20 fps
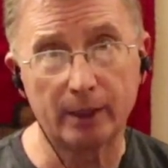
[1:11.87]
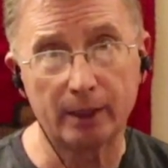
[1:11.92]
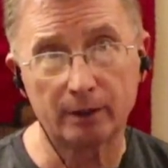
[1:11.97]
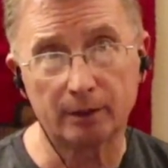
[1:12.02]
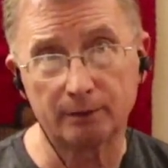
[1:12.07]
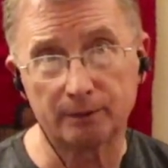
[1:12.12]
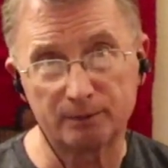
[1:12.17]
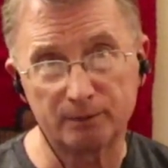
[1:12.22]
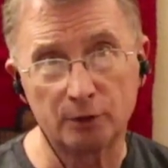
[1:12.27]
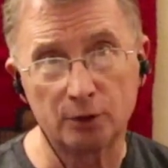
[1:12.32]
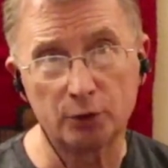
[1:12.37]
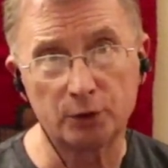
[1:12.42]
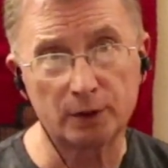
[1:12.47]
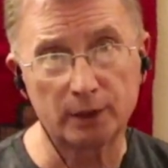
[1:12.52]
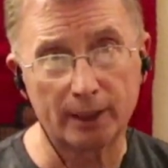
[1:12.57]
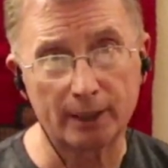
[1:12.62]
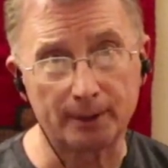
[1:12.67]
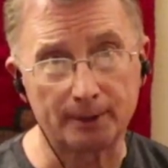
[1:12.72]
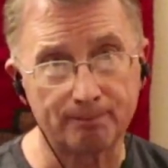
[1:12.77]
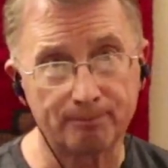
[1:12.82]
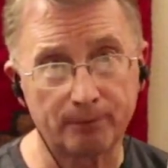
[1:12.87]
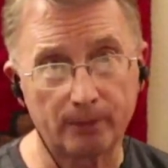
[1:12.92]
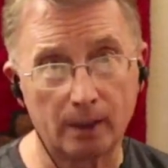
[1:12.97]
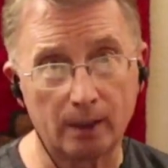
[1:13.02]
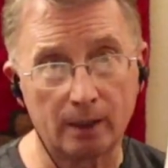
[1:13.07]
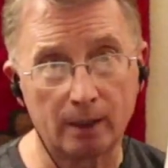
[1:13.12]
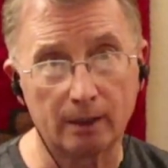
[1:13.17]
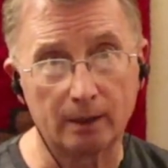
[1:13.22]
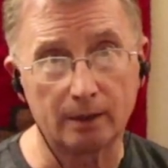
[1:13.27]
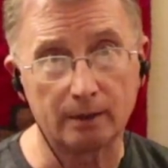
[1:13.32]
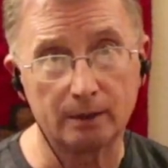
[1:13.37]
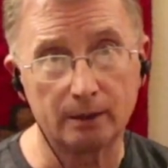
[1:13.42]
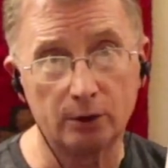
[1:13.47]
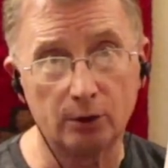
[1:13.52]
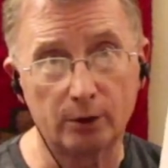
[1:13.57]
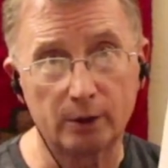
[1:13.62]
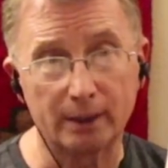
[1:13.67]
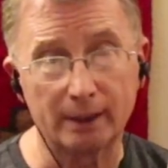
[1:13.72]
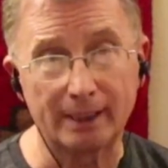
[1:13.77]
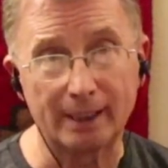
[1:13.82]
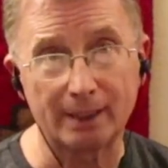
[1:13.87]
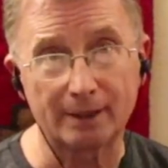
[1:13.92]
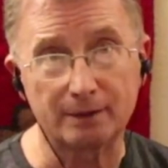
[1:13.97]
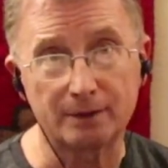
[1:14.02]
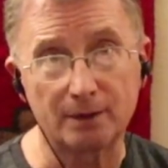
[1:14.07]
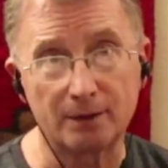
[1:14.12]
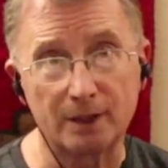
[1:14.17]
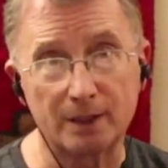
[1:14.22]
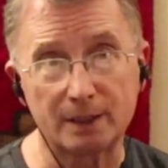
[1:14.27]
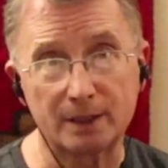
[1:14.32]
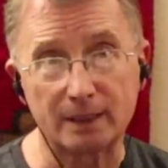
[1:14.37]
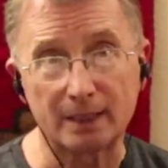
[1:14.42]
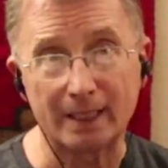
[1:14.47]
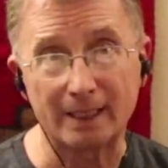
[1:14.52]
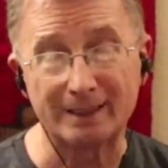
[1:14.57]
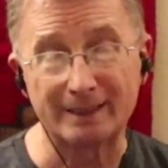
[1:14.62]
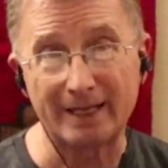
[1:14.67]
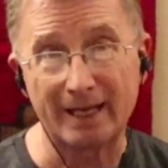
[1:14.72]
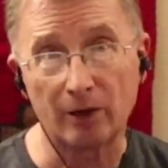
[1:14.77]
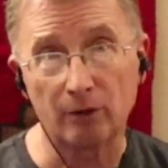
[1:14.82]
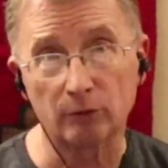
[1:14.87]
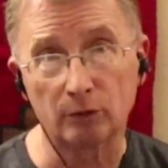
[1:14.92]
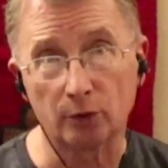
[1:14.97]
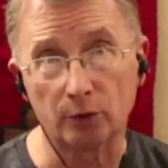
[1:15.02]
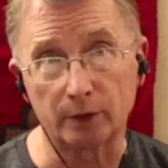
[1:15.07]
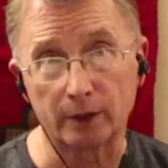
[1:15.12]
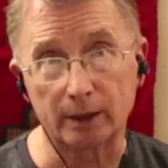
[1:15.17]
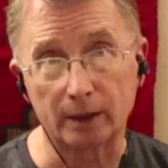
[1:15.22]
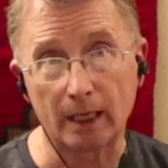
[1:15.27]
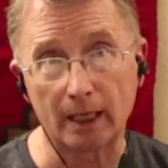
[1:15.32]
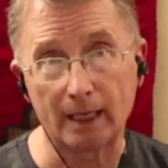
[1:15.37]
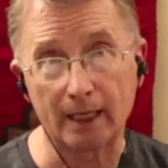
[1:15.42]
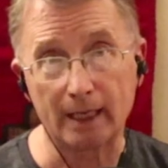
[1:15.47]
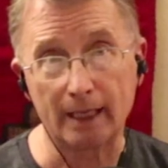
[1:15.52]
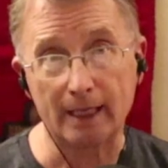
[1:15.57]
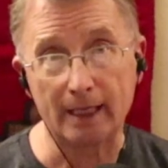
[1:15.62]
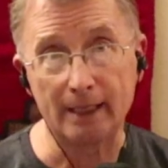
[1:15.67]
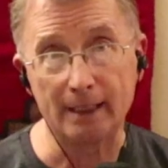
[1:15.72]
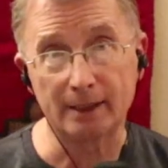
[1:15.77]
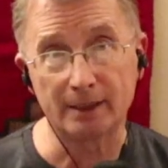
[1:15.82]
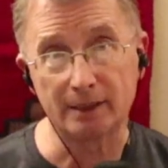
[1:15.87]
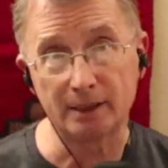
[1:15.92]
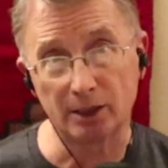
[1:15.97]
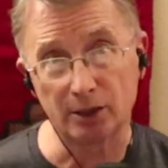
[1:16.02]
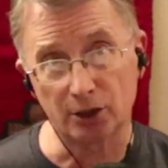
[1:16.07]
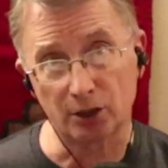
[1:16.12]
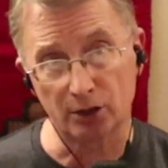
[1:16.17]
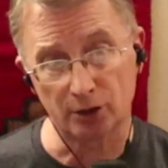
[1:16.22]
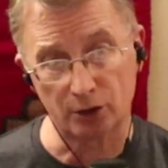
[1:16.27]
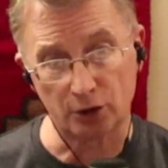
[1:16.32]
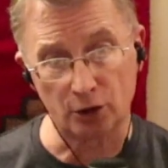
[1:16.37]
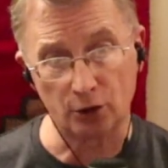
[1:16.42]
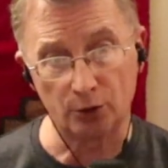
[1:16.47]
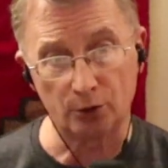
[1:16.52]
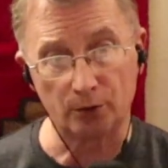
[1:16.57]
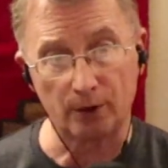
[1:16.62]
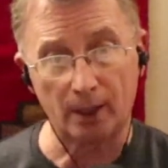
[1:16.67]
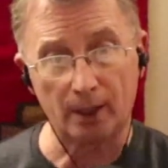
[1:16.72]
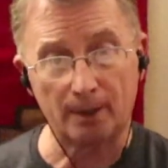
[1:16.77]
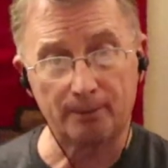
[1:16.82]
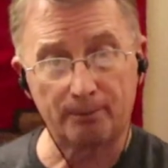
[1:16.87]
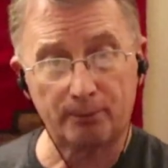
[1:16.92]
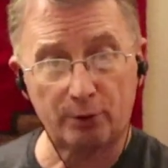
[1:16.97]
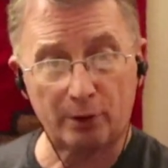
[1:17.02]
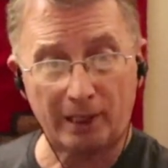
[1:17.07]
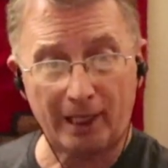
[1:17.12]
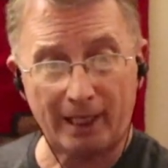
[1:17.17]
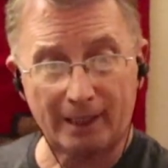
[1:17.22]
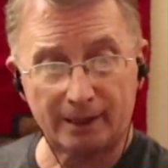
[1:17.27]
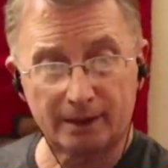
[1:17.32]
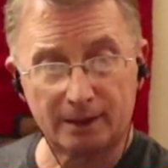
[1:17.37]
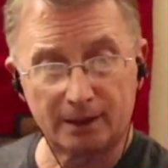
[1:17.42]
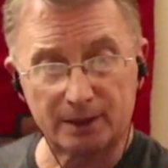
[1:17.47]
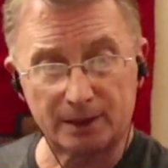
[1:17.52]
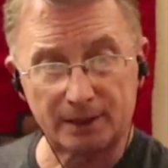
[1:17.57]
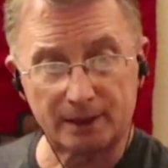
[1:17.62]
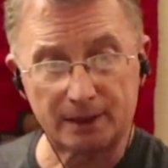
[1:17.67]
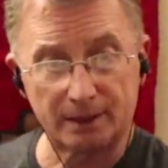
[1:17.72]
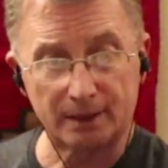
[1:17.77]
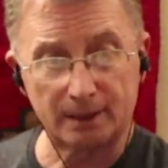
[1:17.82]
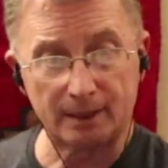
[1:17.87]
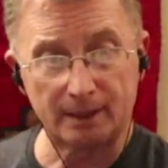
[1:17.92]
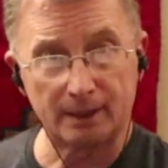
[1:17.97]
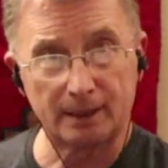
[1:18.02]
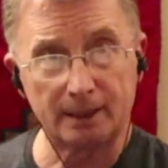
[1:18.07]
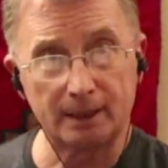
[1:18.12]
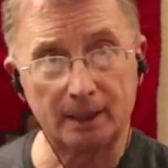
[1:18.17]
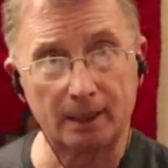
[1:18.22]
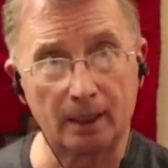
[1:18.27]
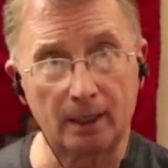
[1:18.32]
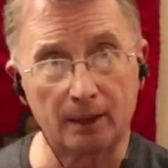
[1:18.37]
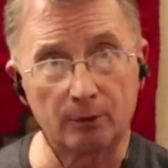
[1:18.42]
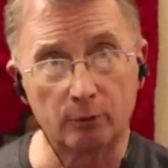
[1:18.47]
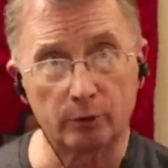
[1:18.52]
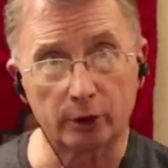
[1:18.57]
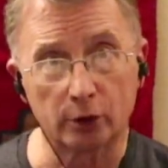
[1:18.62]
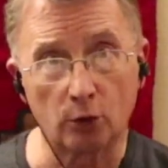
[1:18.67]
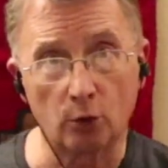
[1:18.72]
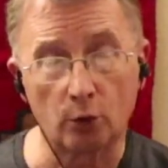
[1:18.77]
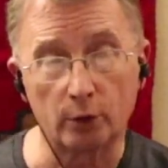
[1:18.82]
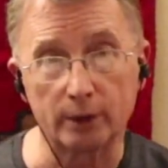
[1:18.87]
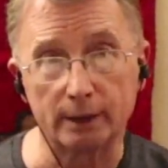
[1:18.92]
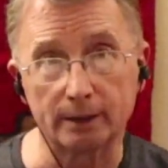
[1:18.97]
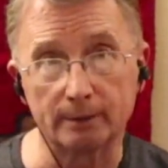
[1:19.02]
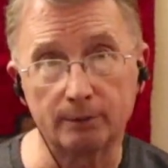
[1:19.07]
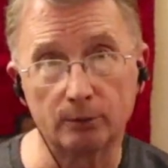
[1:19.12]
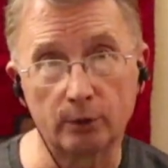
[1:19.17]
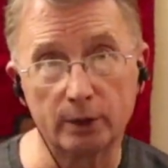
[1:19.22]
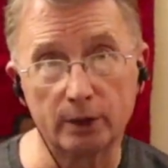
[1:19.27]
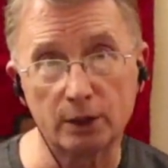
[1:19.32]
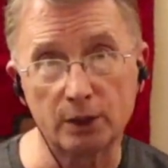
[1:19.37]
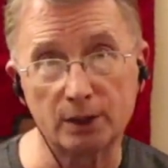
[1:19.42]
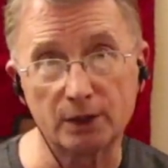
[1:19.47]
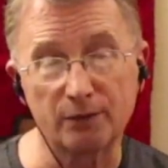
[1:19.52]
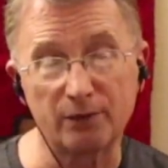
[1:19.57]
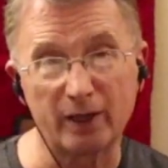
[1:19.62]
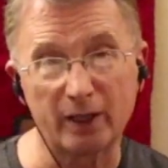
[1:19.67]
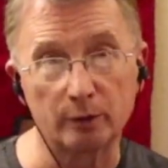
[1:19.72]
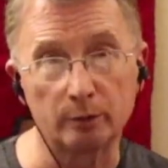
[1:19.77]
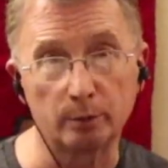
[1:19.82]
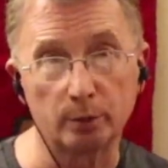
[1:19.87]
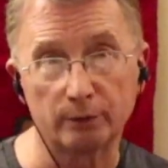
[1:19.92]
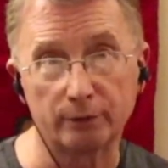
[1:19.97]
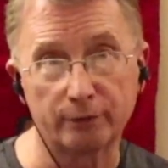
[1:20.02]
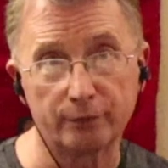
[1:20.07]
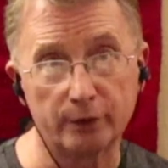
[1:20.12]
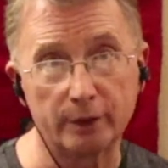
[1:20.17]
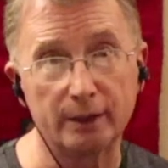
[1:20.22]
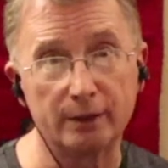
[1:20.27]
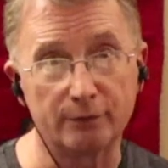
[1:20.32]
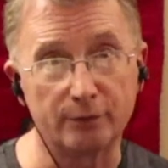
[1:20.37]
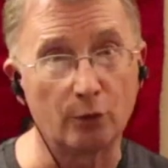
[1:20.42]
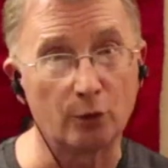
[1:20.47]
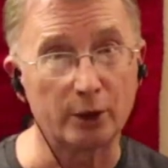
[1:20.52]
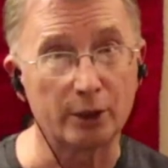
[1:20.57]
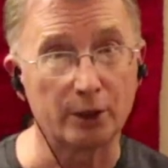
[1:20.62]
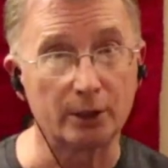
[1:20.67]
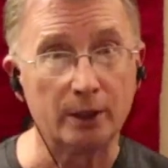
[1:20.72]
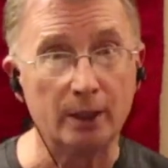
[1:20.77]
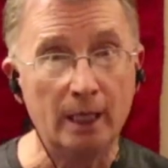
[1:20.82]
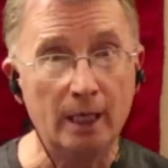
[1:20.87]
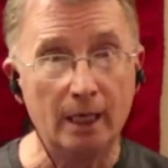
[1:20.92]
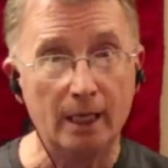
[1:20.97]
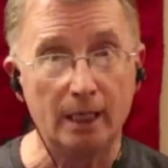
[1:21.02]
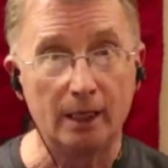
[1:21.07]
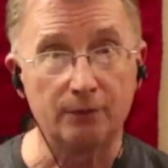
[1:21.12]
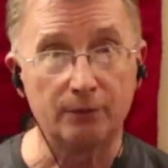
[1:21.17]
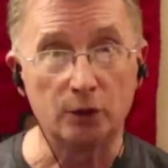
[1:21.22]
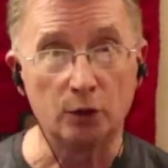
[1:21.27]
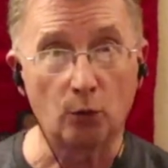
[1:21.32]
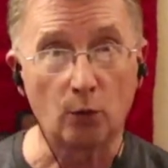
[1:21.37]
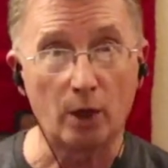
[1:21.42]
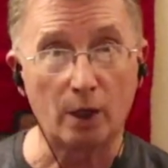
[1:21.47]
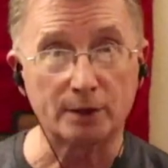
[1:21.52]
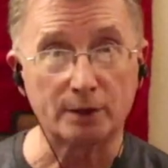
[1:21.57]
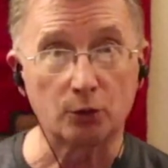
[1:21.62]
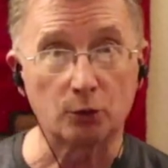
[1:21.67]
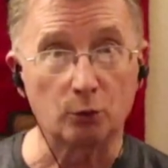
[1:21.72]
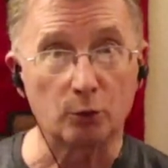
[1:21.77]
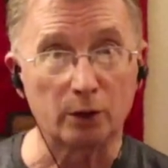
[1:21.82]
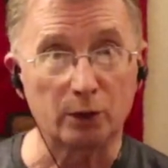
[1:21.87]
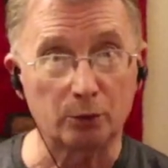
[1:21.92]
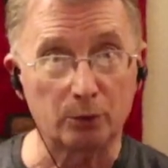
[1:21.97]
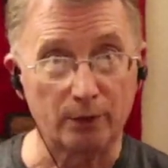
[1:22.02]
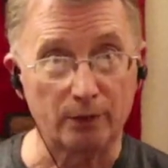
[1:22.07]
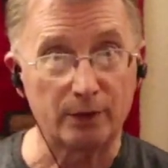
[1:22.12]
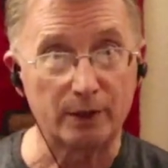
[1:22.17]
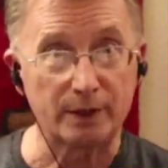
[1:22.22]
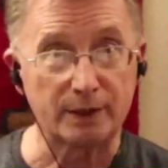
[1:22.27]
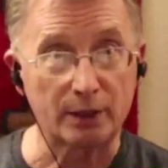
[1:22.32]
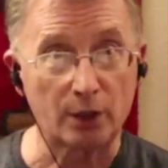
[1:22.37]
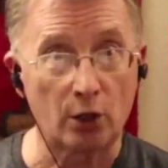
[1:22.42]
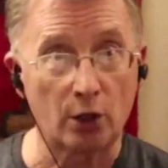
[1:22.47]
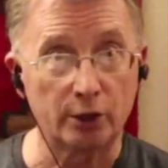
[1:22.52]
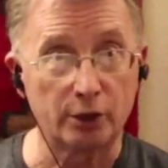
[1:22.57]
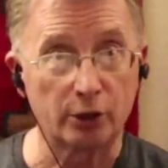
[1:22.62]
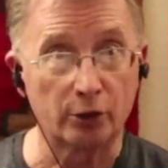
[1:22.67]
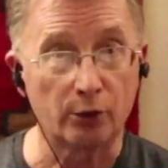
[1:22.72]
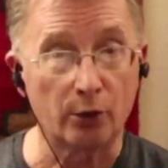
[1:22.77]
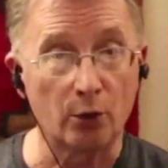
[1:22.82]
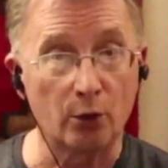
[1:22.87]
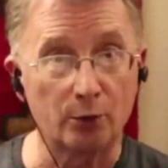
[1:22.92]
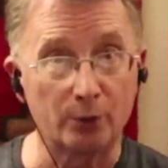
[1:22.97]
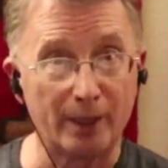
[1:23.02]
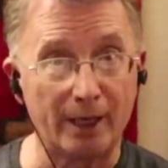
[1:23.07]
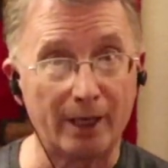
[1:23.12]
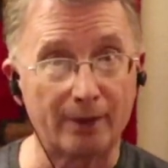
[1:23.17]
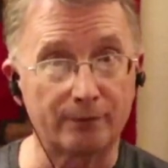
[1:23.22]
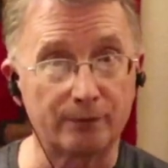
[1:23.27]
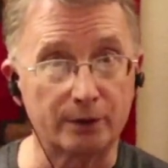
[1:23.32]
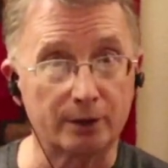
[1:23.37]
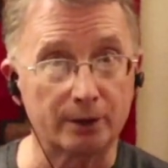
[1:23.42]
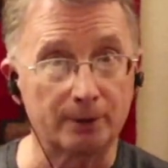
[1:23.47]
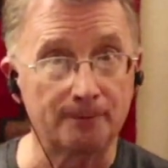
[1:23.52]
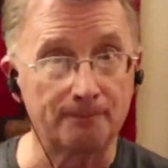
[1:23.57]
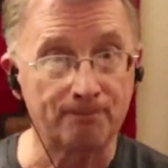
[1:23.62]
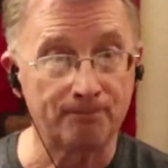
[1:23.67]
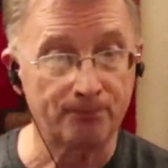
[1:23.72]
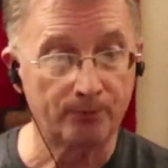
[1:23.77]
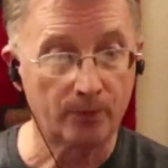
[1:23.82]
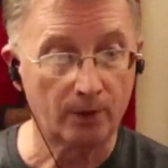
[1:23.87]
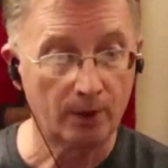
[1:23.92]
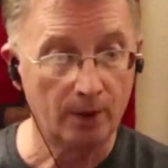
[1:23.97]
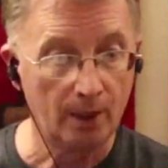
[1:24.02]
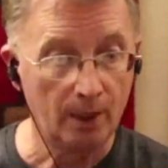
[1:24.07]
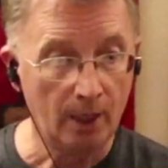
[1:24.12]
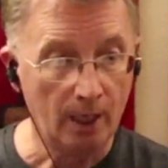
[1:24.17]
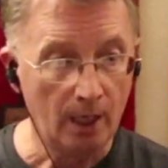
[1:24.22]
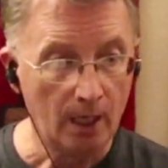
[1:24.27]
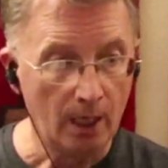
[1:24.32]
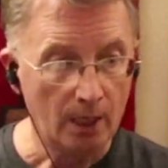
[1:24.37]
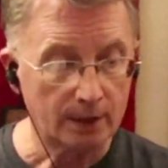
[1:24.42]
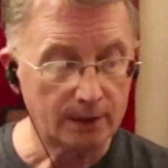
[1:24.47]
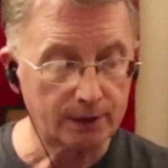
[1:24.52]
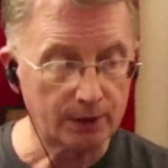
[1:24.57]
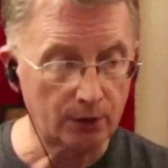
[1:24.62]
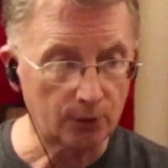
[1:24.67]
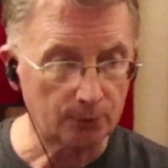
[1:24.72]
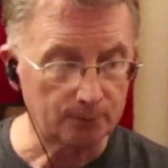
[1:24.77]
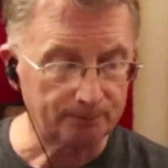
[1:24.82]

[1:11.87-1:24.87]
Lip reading: newsletter, you can get this and download it, in addition to a practice recording, which is available free for you if you want to work with this on your own after. So